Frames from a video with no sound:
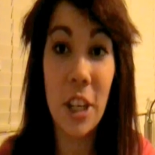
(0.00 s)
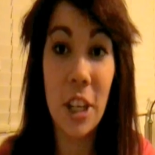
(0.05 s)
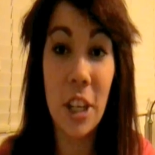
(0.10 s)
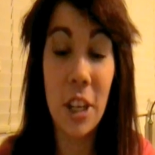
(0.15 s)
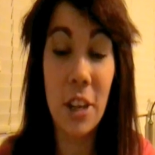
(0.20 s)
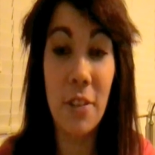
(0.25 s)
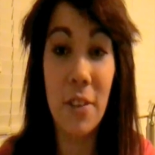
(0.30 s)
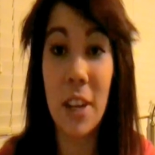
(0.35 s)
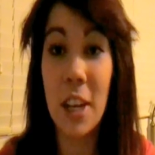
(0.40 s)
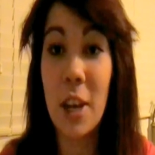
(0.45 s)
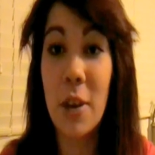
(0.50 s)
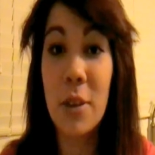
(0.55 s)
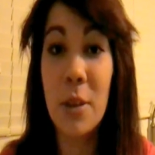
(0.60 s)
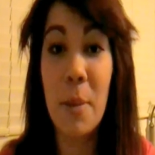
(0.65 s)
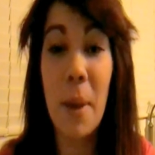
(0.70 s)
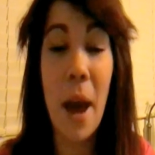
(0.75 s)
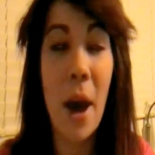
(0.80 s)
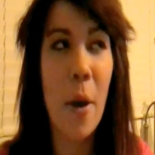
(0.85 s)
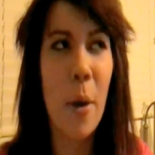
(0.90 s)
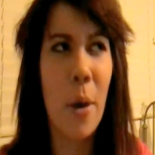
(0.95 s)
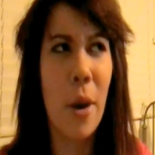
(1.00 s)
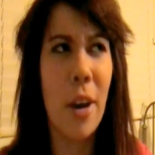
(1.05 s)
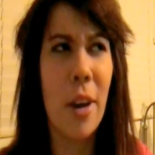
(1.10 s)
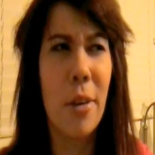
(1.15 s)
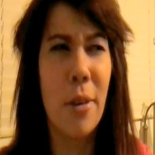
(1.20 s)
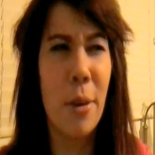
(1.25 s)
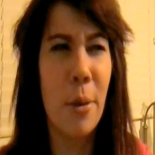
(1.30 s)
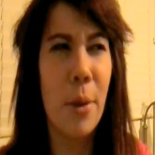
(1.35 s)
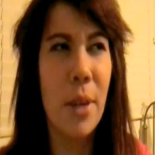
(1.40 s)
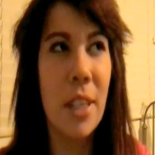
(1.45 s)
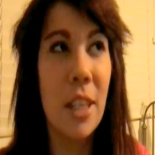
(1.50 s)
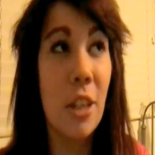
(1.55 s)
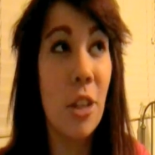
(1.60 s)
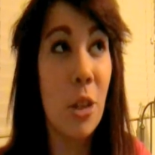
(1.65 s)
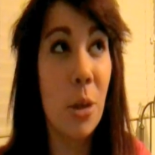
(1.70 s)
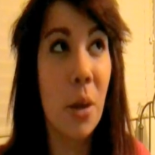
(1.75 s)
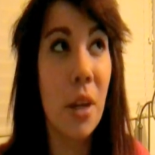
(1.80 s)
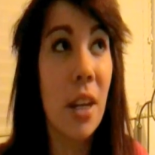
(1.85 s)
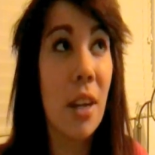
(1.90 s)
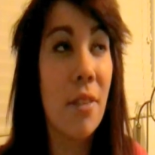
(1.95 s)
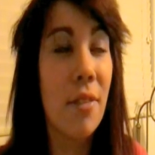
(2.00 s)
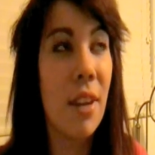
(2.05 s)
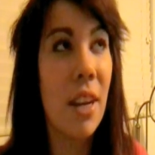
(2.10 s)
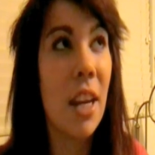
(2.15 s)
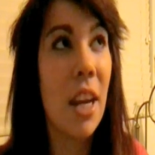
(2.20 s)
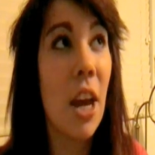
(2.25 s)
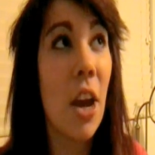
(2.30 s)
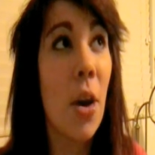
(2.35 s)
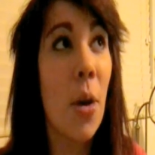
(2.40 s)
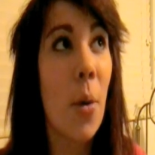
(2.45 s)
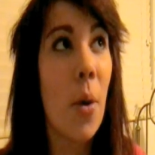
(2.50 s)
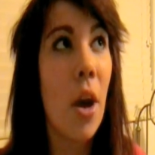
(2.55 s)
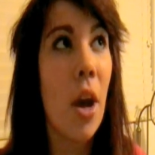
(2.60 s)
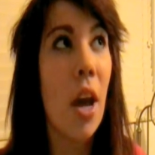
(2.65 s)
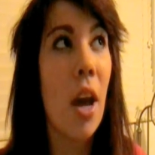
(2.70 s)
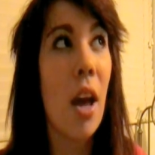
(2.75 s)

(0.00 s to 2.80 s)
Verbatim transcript: your video's about or I don't always enjoy your video,